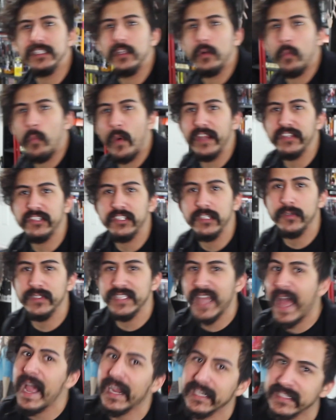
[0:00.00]
of the way she was
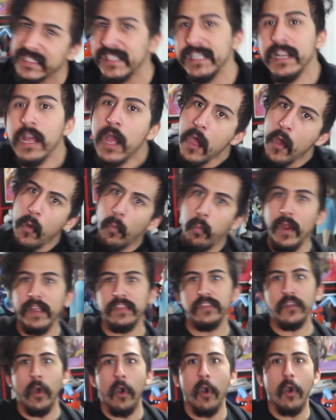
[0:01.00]
acting
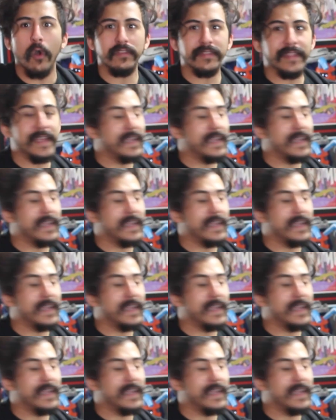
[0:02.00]
with the whole